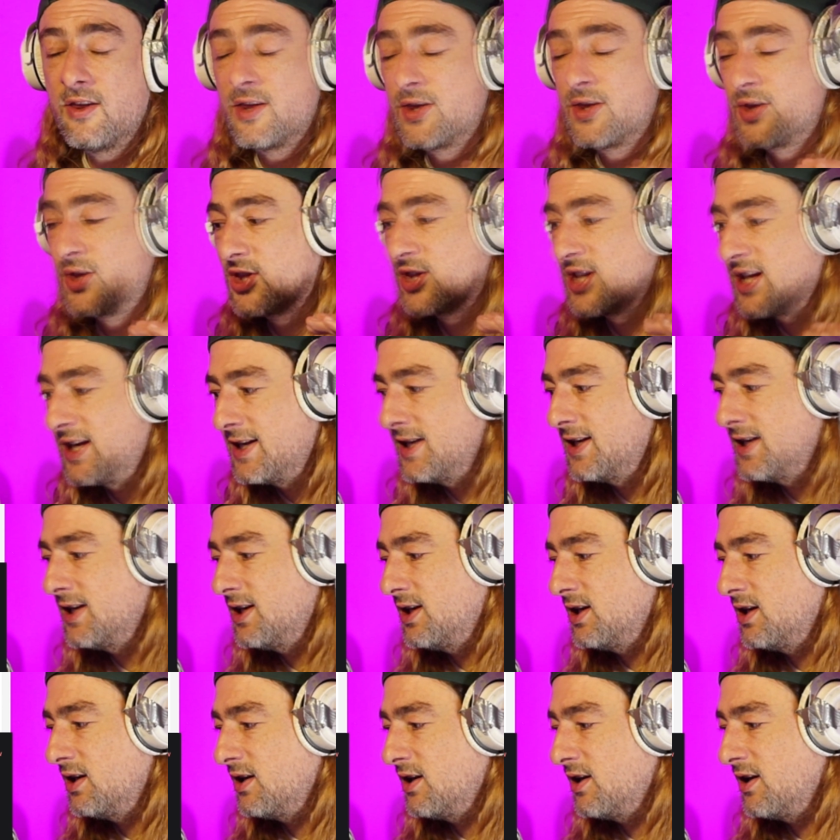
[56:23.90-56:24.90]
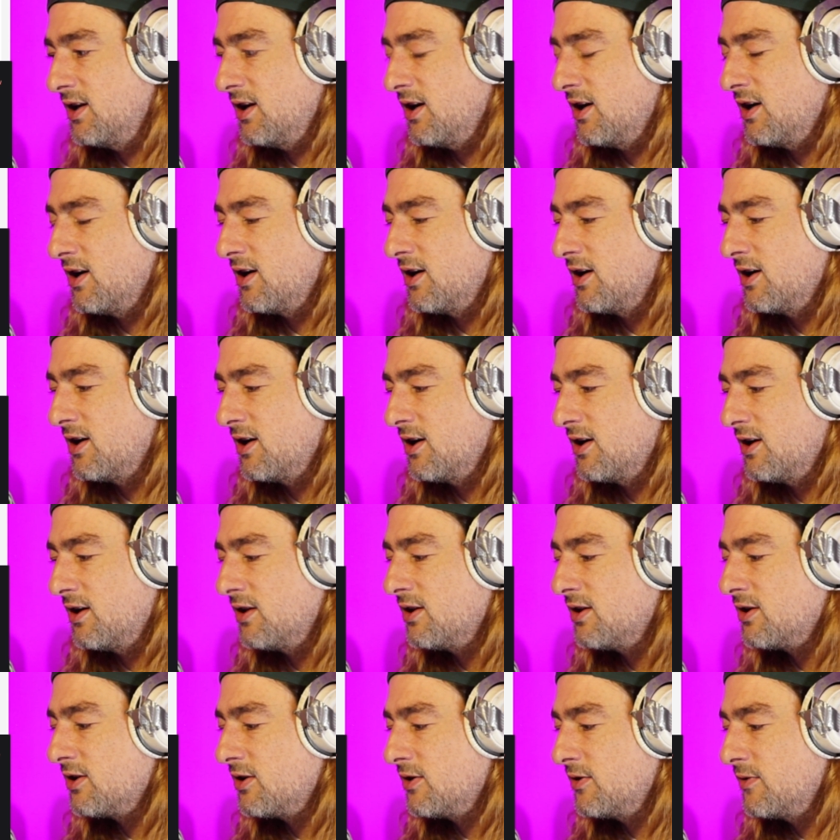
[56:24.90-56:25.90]
the
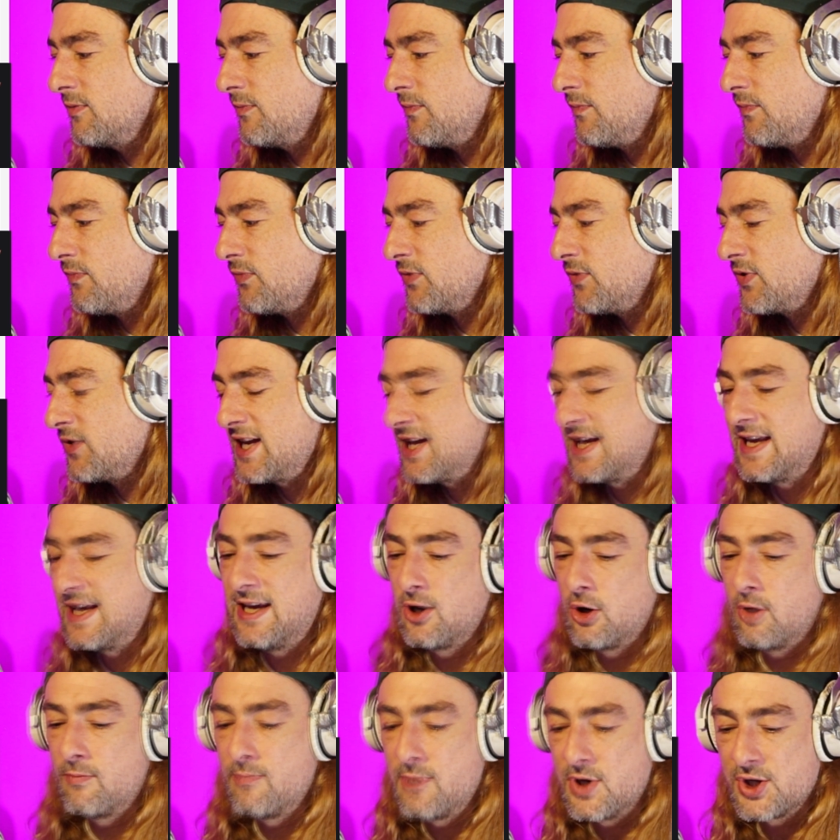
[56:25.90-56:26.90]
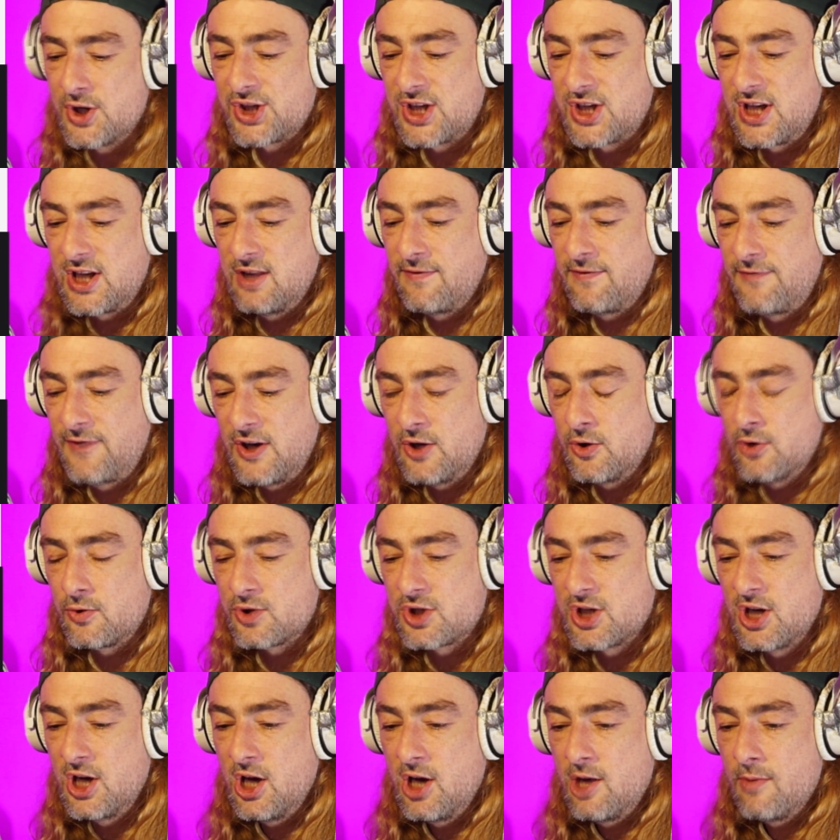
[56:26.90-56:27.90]
Elon Musk in the field,
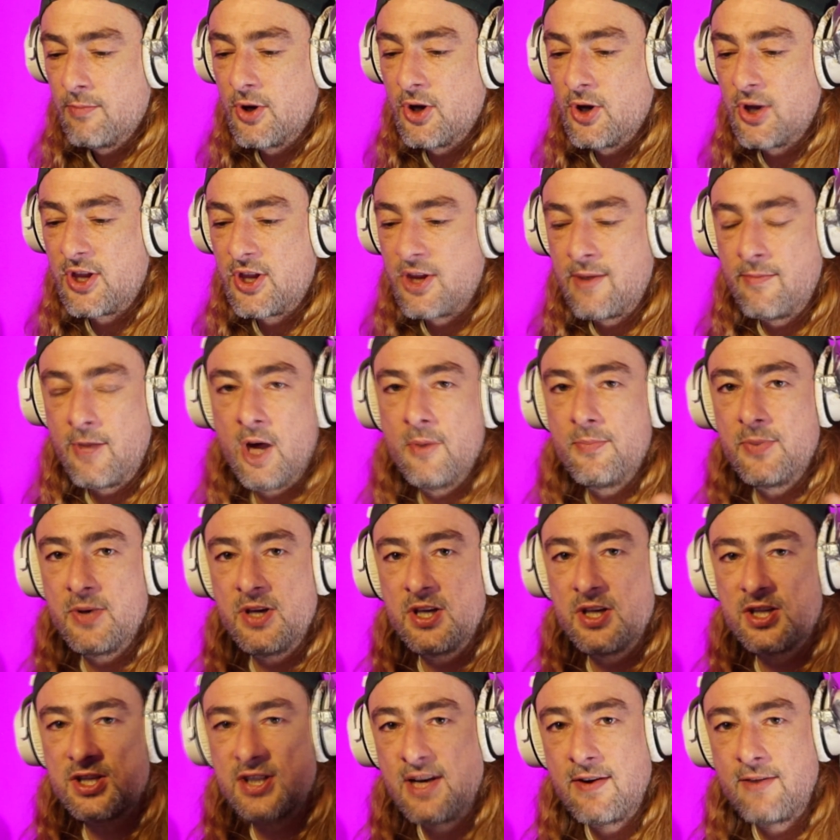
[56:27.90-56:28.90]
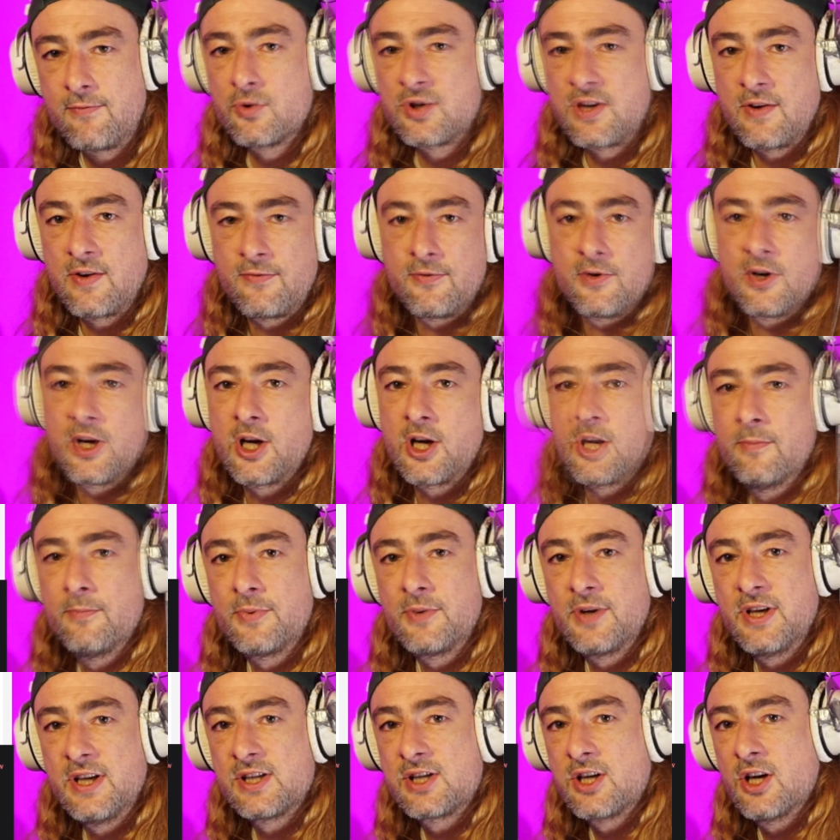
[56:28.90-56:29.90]
but there might be several different
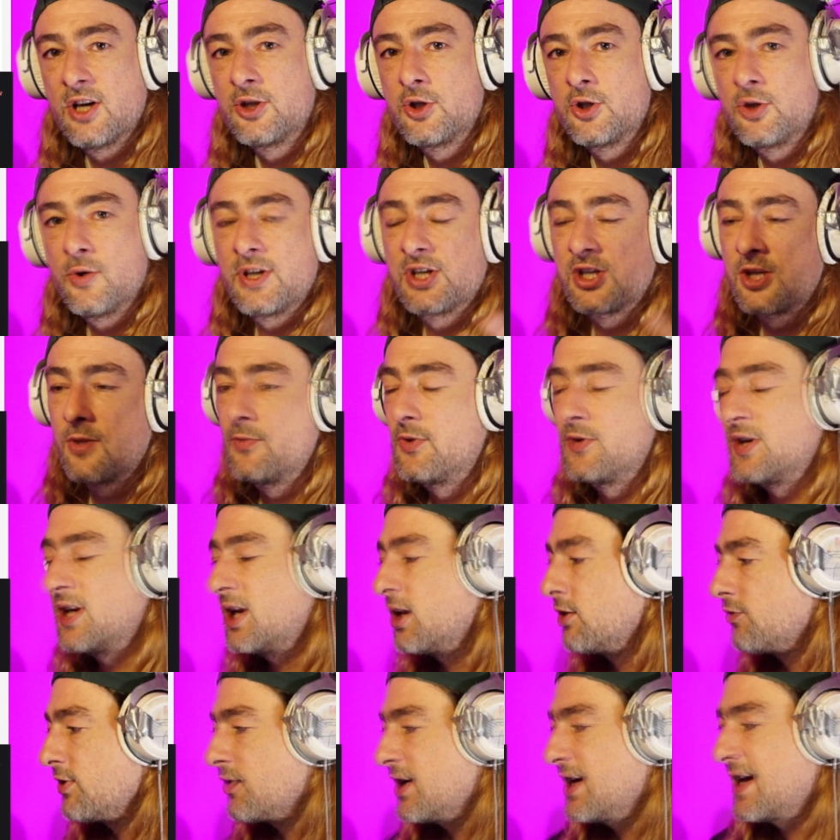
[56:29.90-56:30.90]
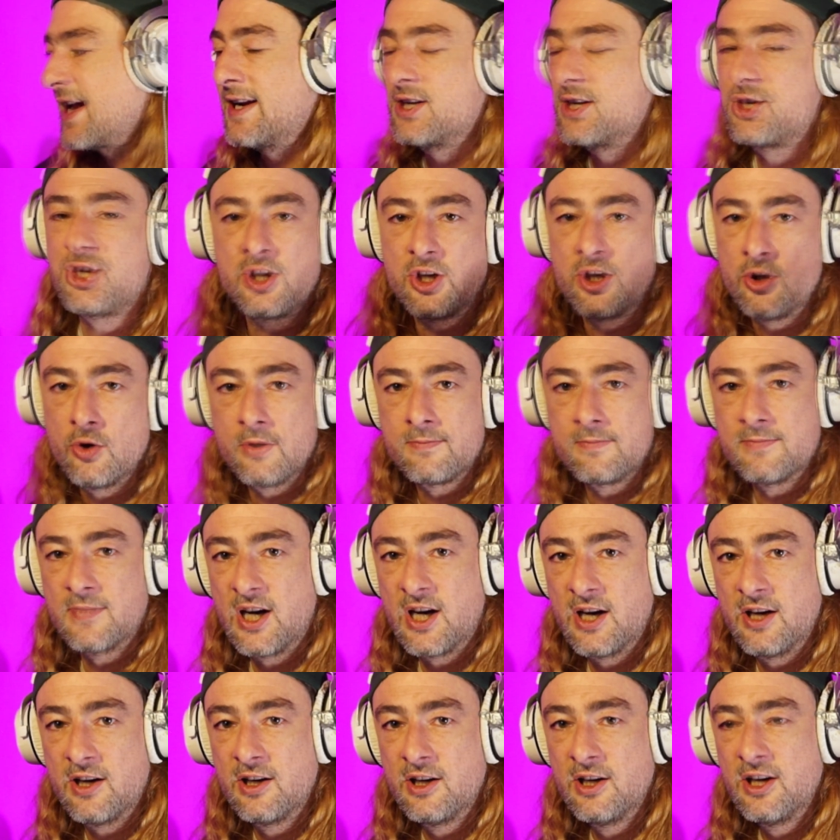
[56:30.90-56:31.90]
companies that are doing something in green energy that you
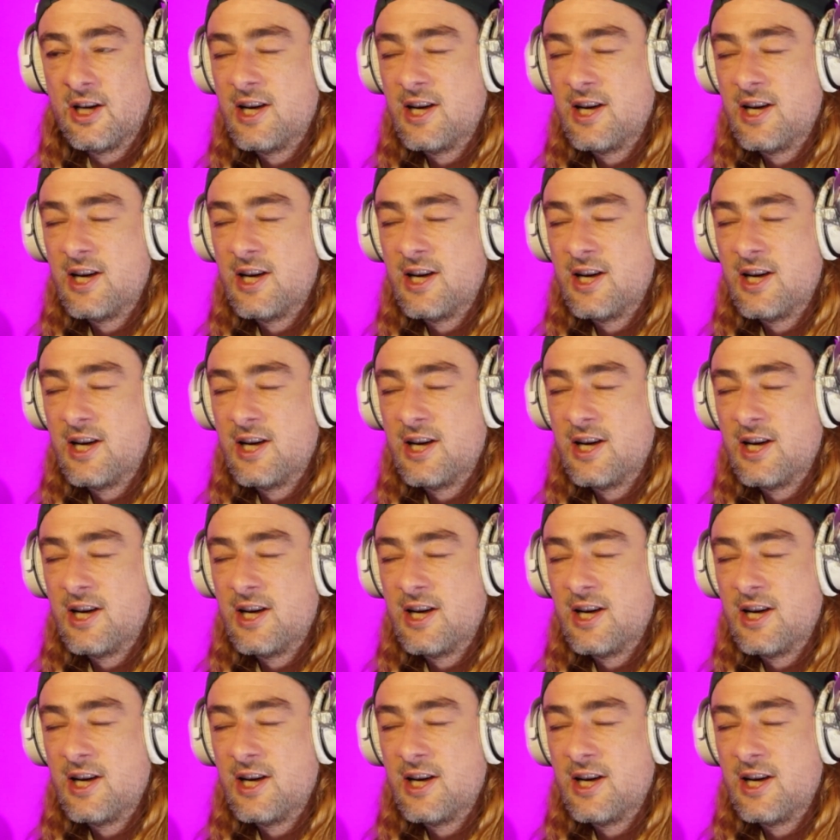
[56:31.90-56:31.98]
admire.